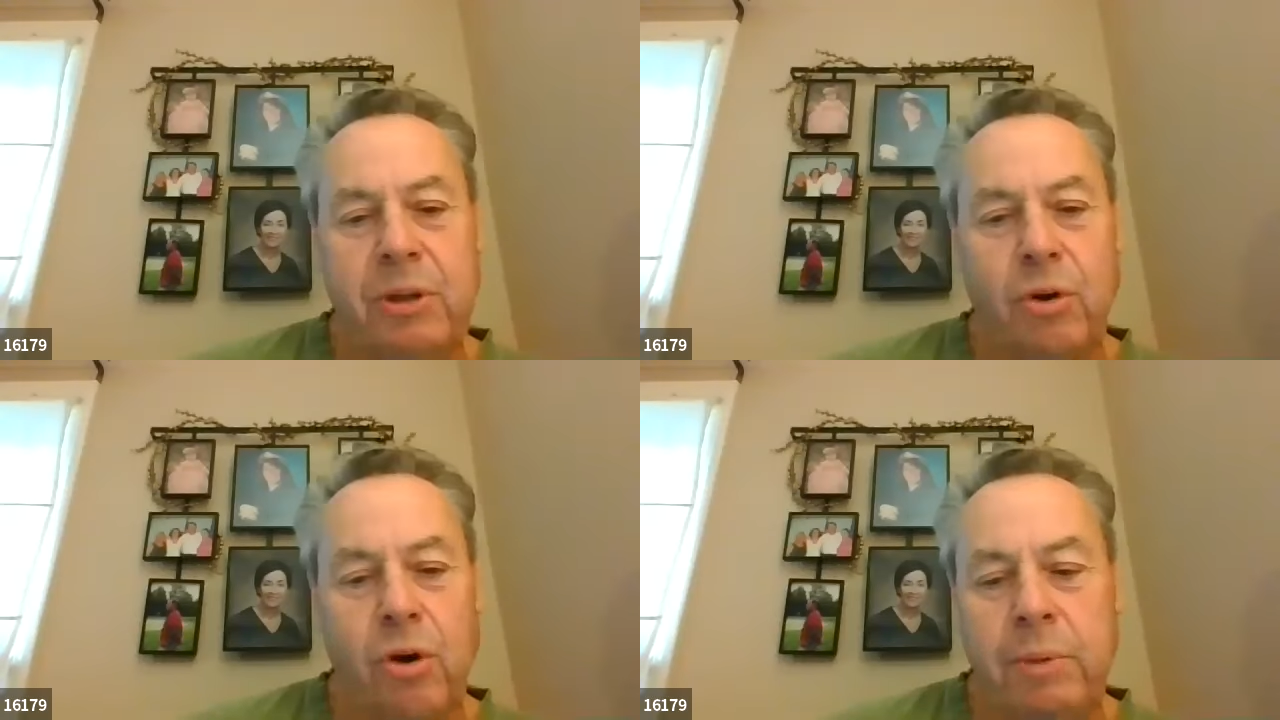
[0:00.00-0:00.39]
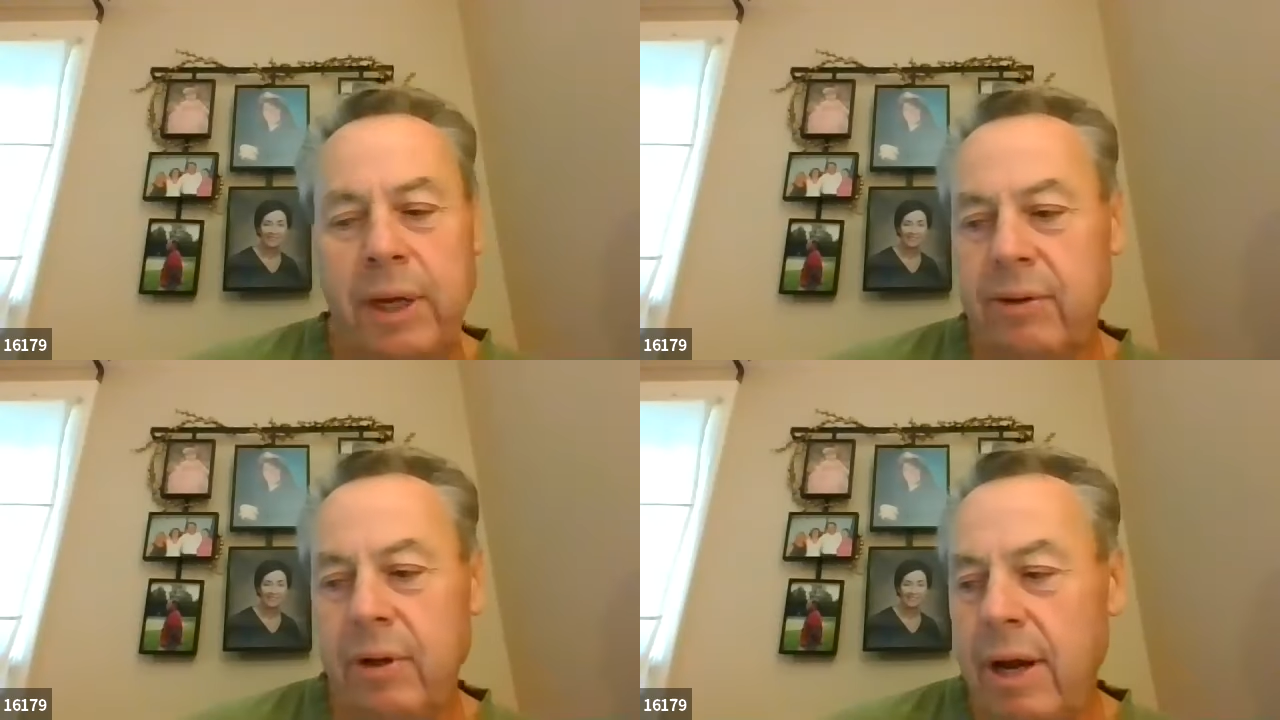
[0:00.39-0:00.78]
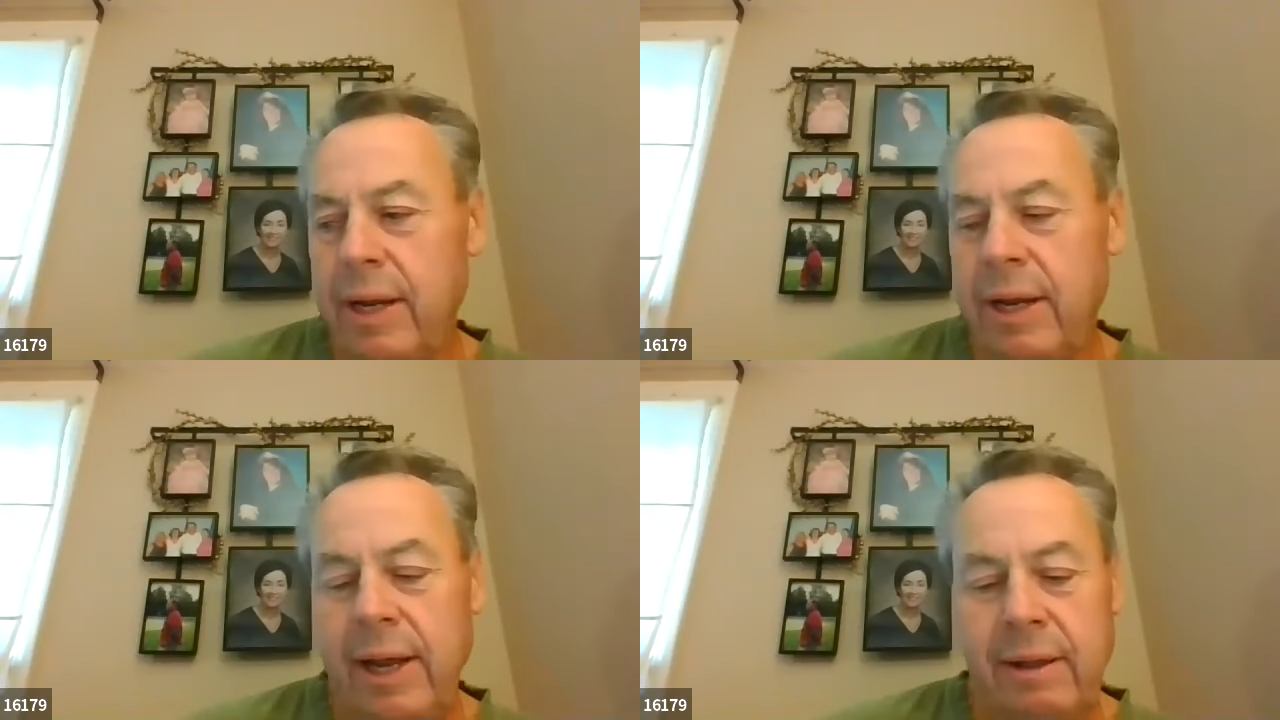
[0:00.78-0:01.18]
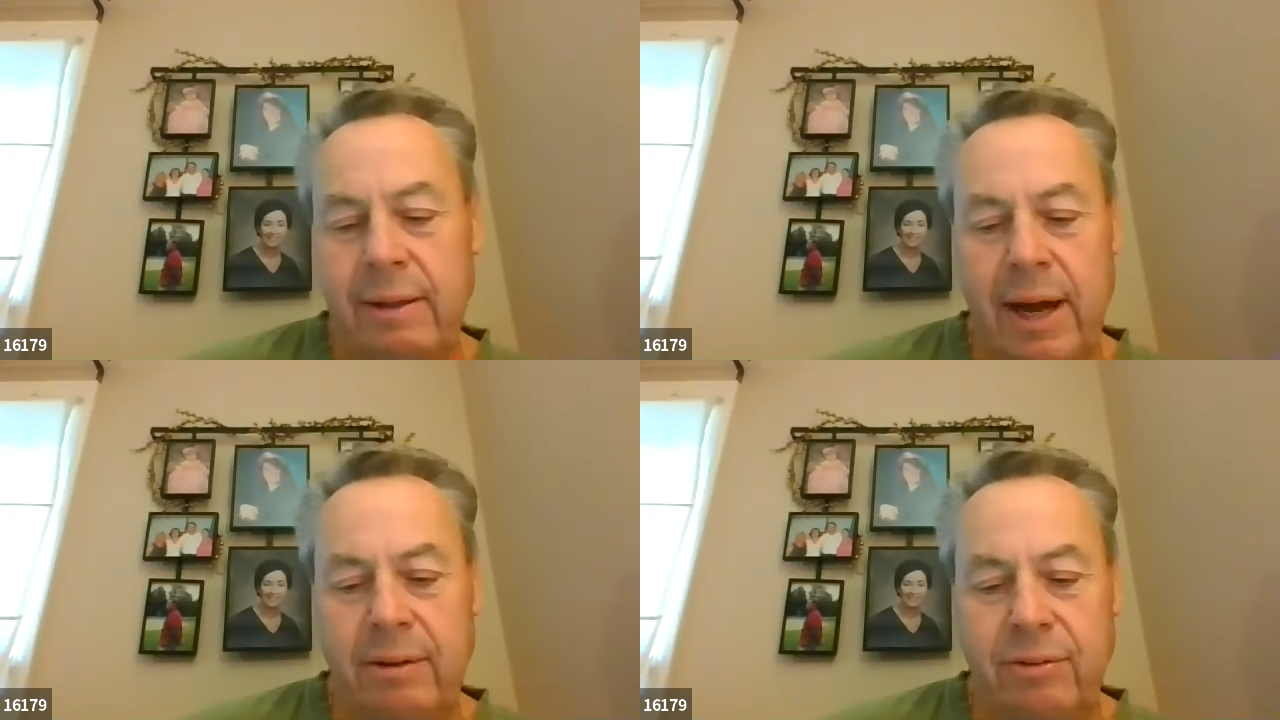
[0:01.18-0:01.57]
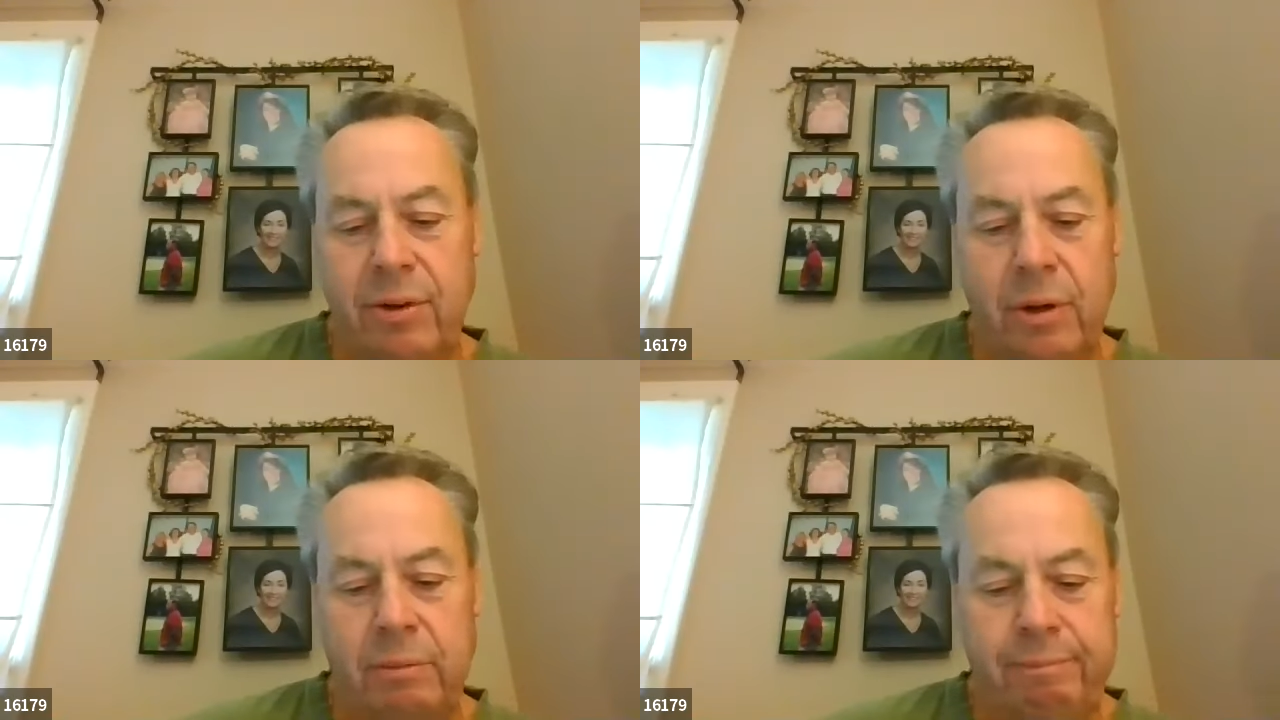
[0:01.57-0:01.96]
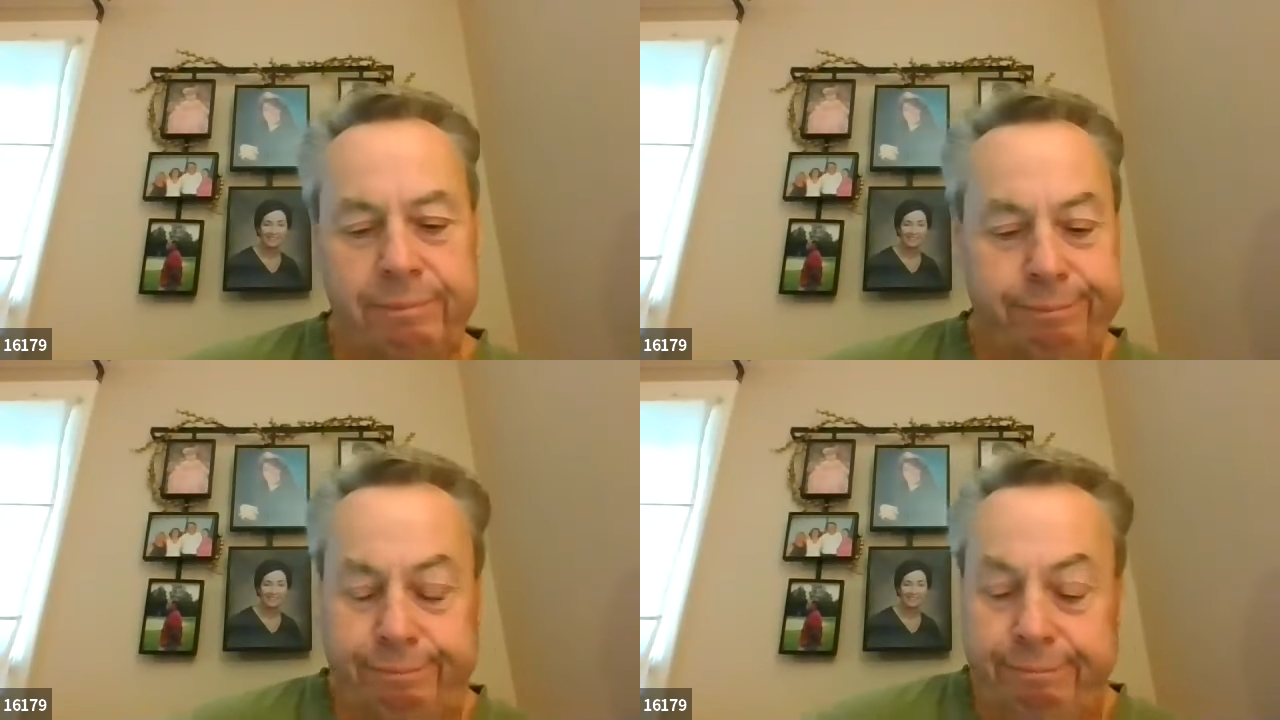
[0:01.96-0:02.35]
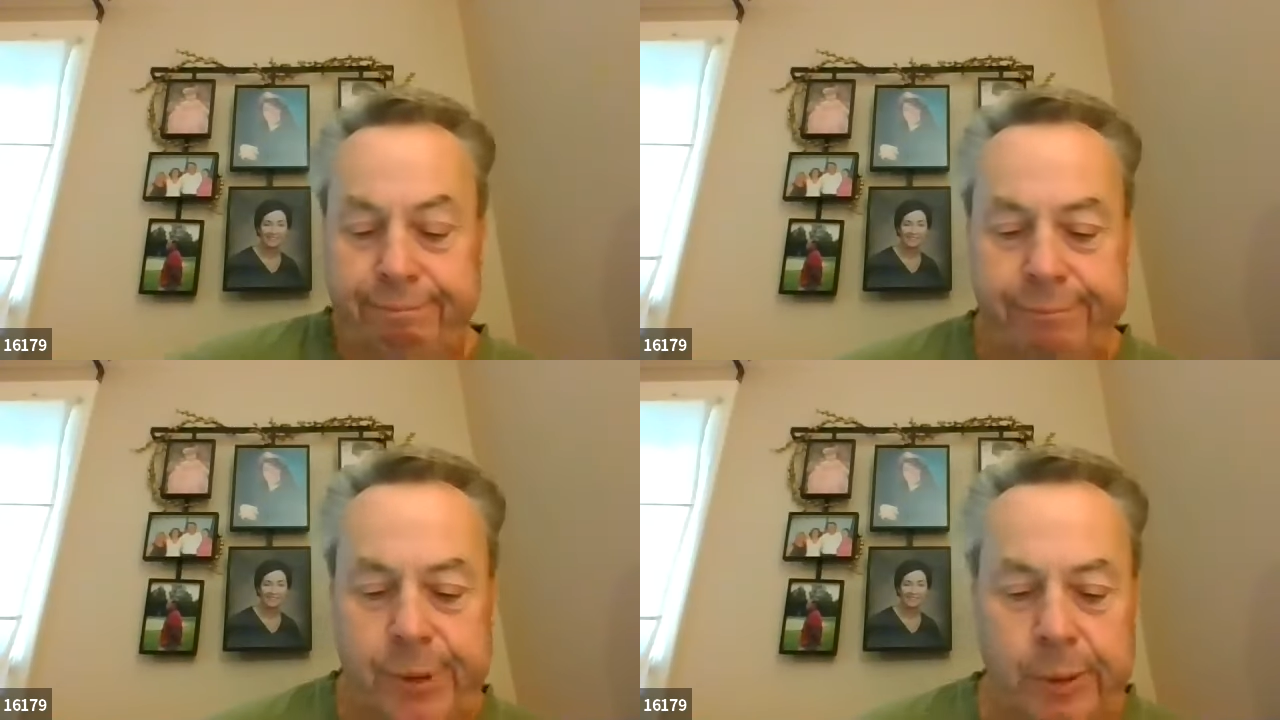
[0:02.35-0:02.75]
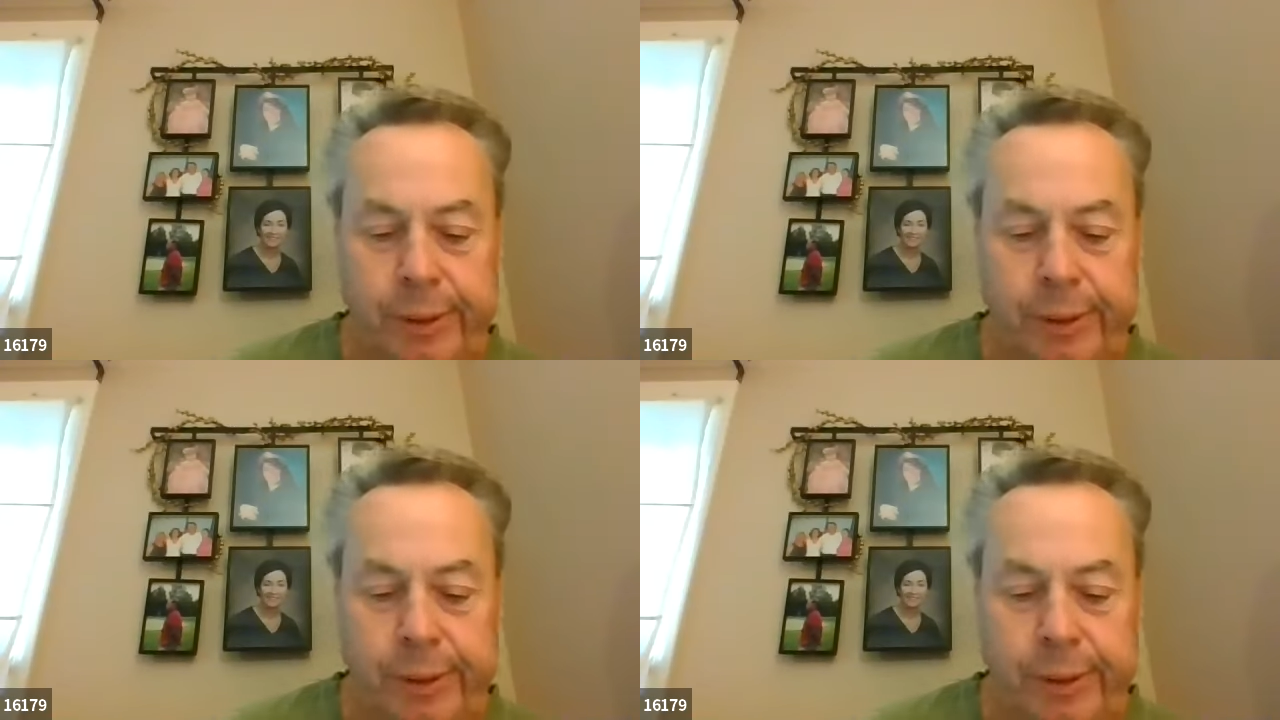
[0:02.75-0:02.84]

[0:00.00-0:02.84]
He told me. I said, "Oh, I didn't hear that." So. Yeah.